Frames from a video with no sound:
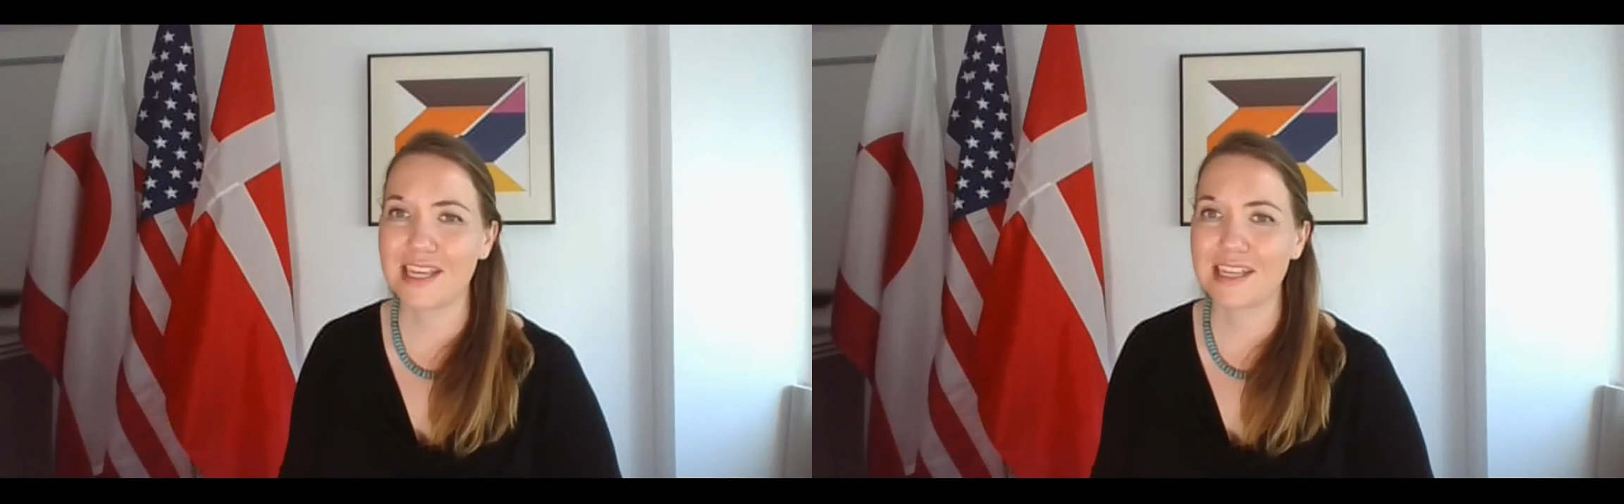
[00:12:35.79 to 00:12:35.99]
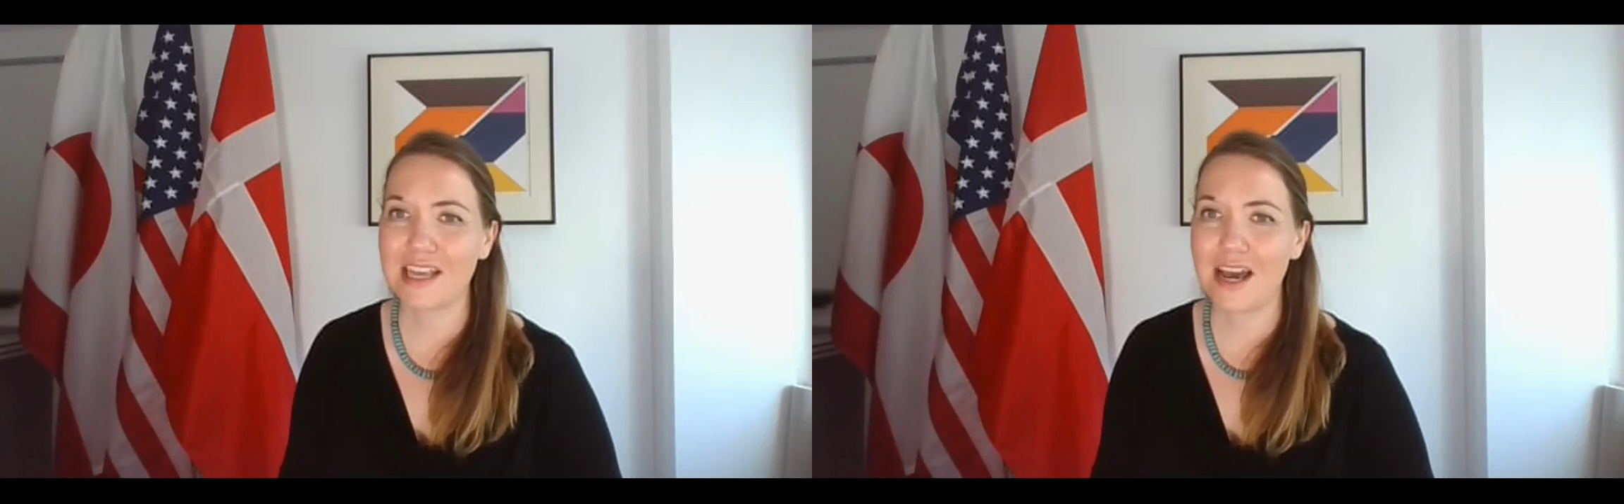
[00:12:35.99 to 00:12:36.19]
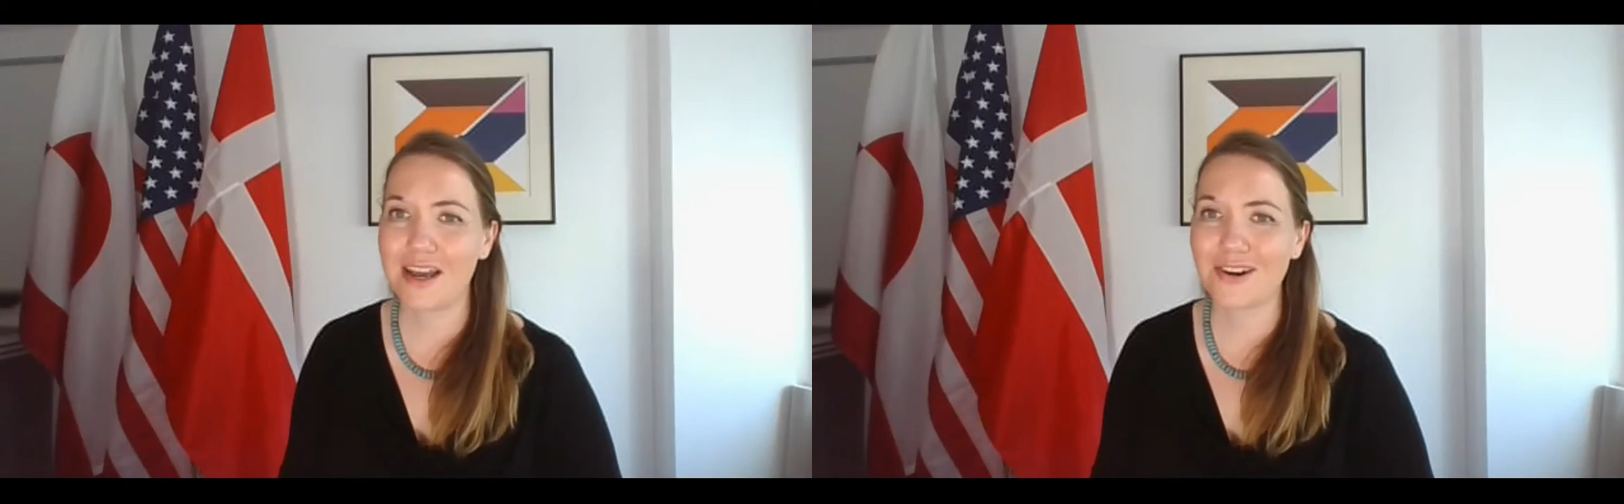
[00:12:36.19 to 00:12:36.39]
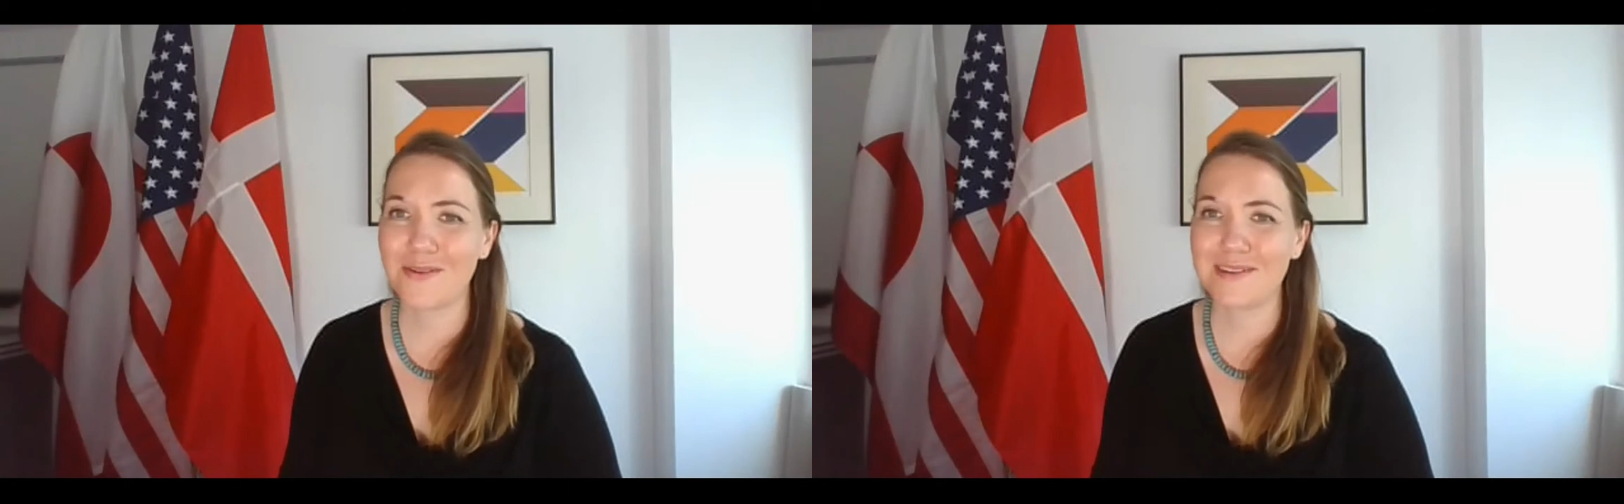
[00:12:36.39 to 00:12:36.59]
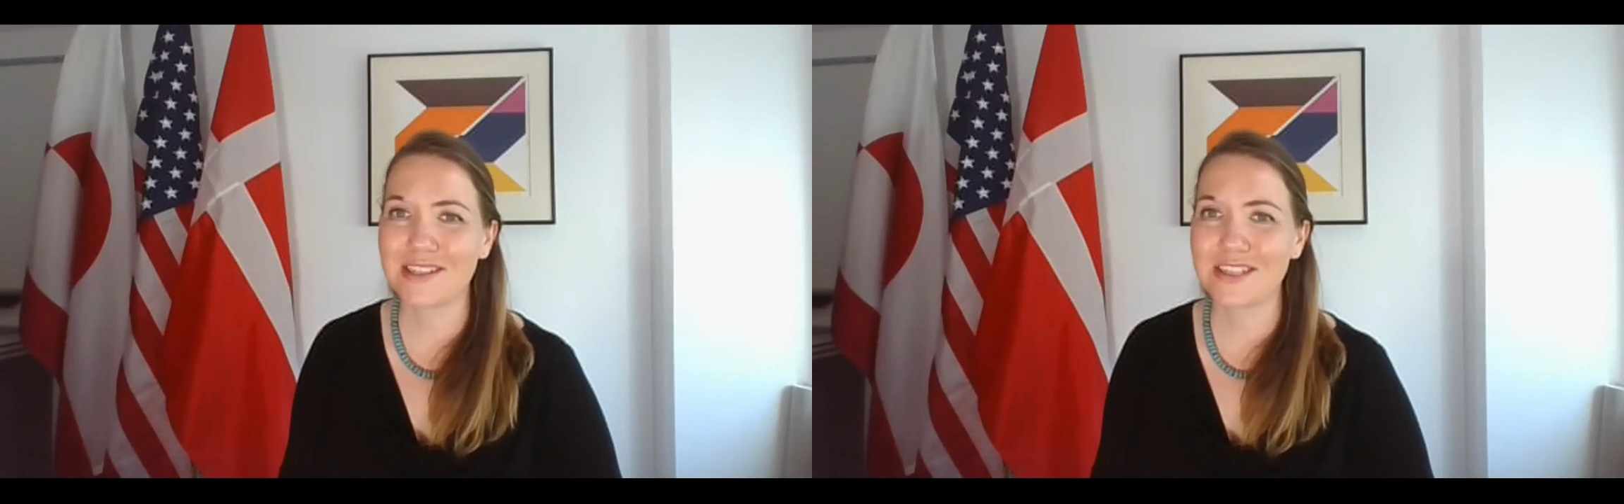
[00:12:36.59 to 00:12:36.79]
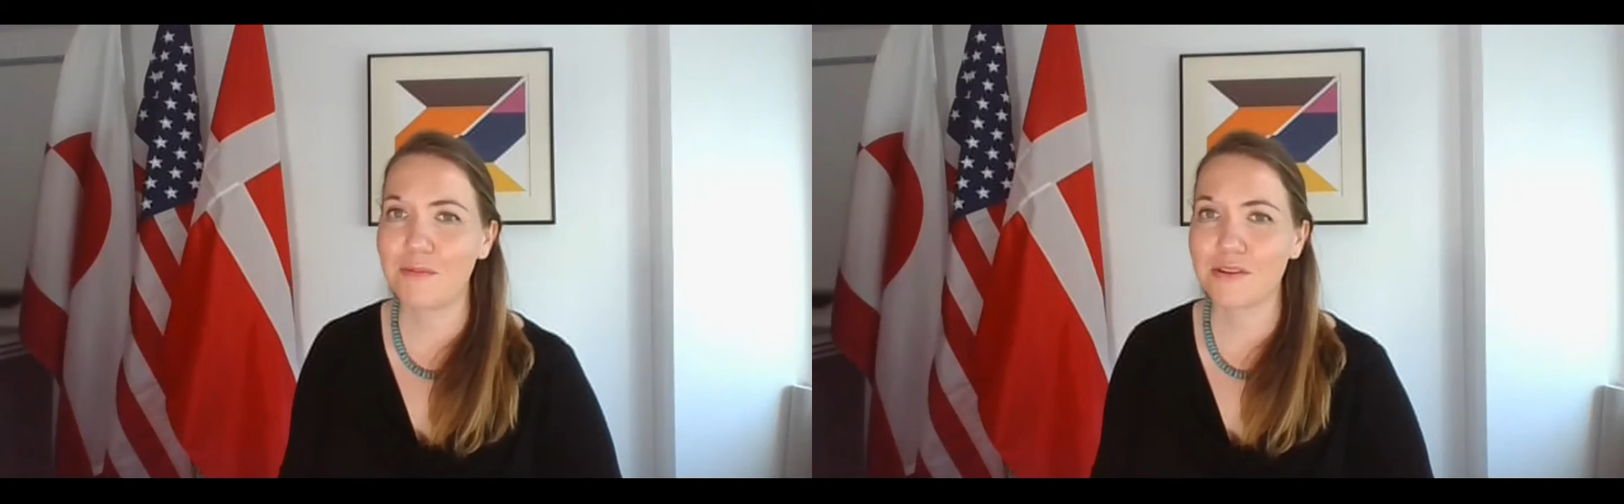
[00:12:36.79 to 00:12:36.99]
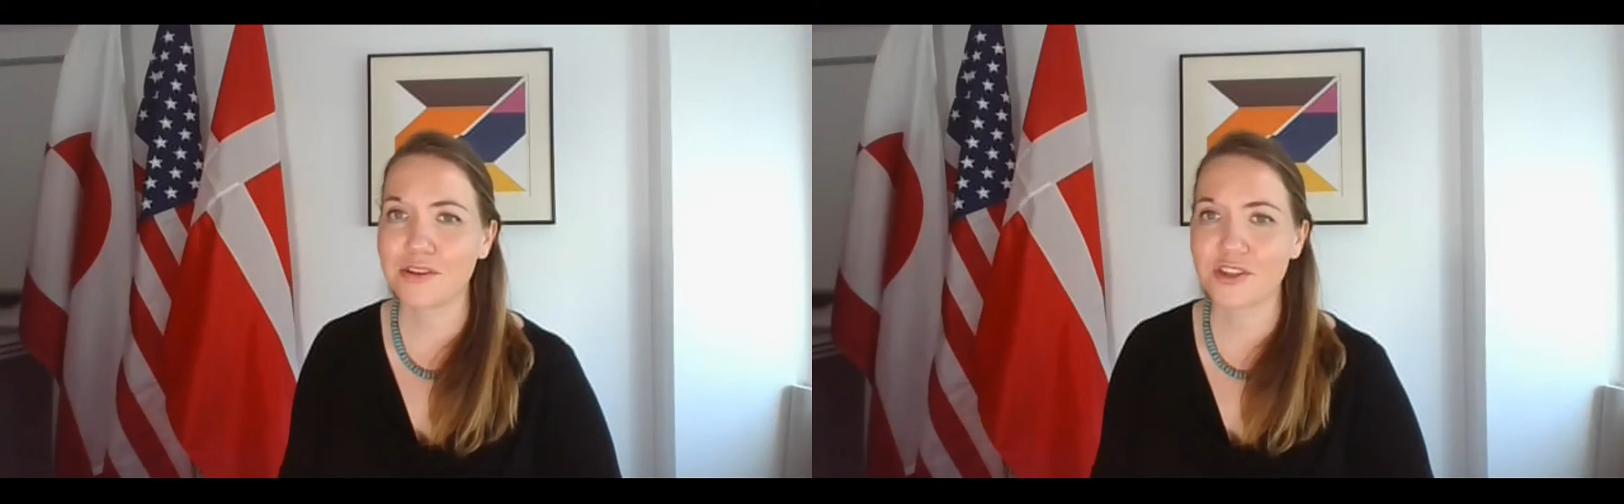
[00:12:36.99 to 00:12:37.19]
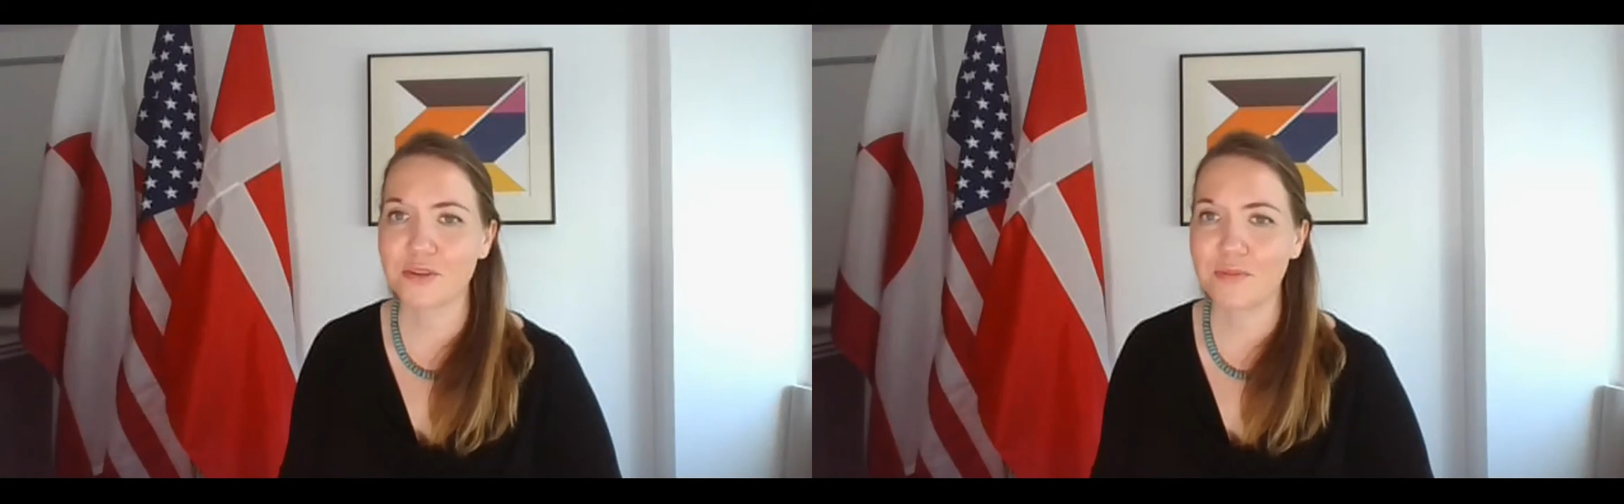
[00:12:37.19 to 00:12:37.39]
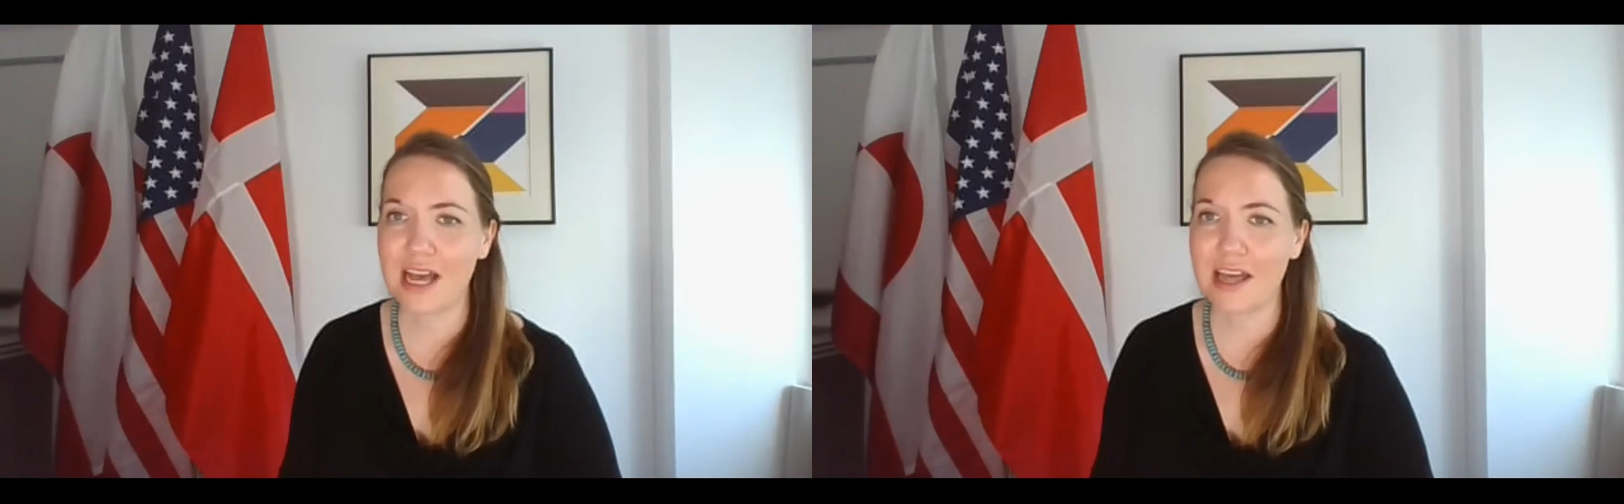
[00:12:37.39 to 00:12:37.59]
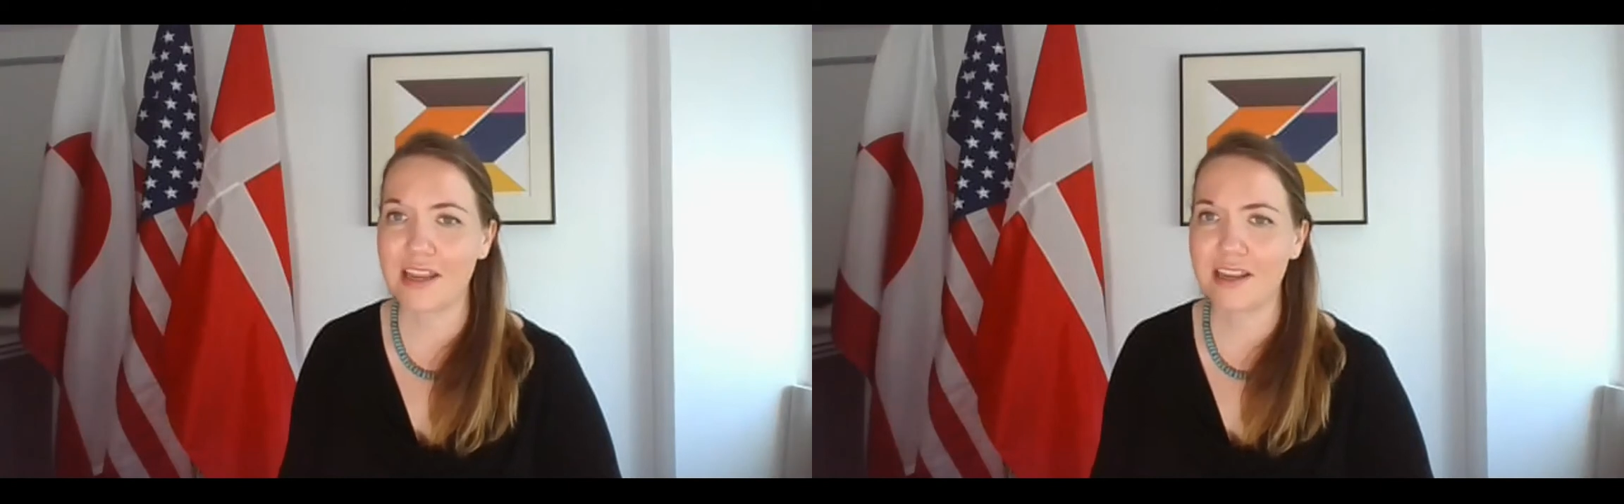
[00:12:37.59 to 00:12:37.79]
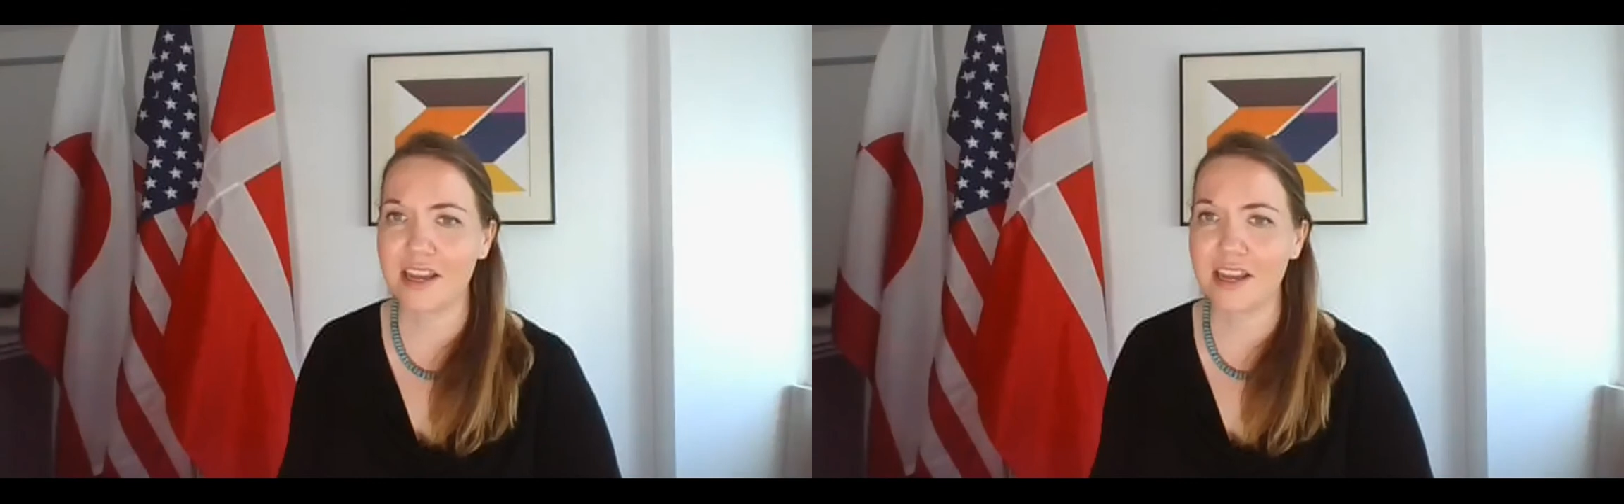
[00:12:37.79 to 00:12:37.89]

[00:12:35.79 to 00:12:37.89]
like that are always double or triple headed.